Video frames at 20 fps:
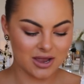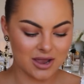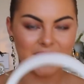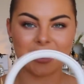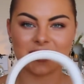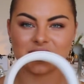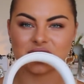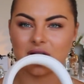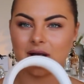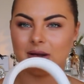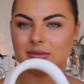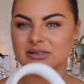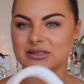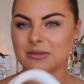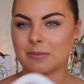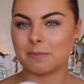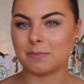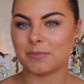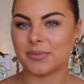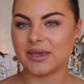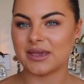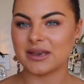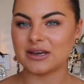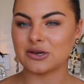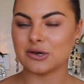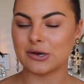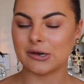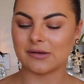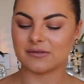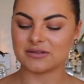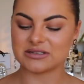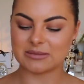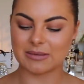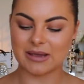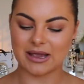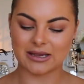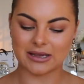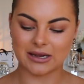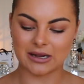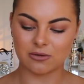And I was a bit nervous
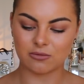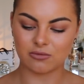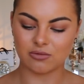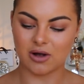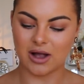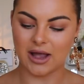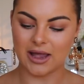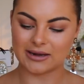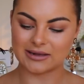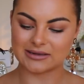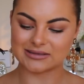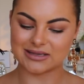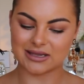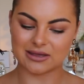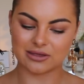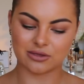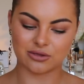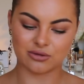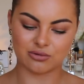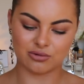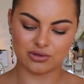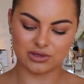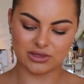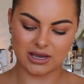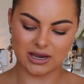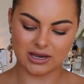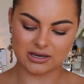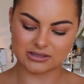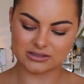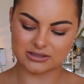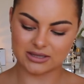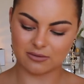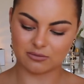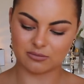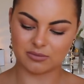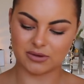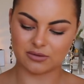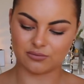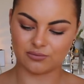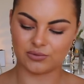about getting white because I thought that they
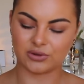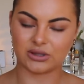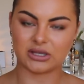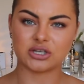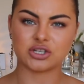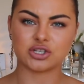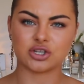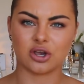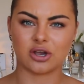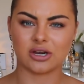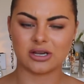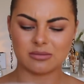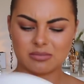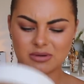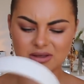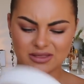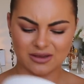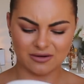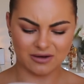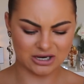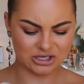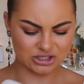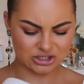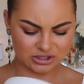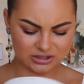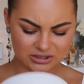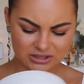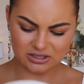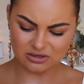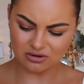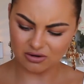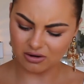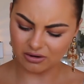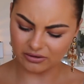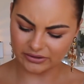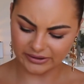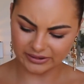would be really dirty, but they're actually not.